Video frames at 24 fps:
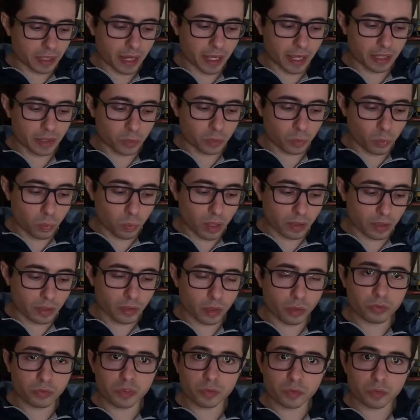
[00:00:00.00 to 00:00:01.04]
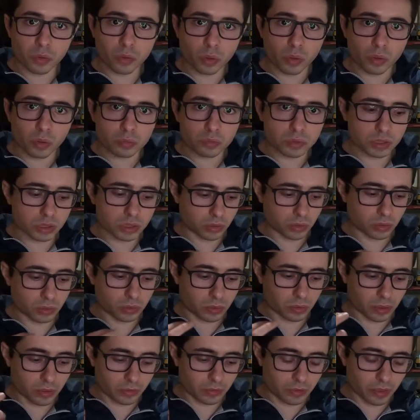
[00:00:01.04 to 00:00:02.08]
at one of the fronts, so
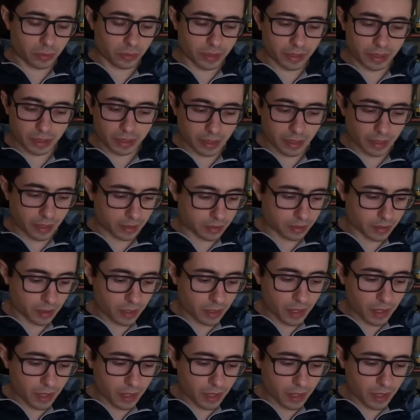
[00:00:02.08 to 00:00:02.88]
evaluated at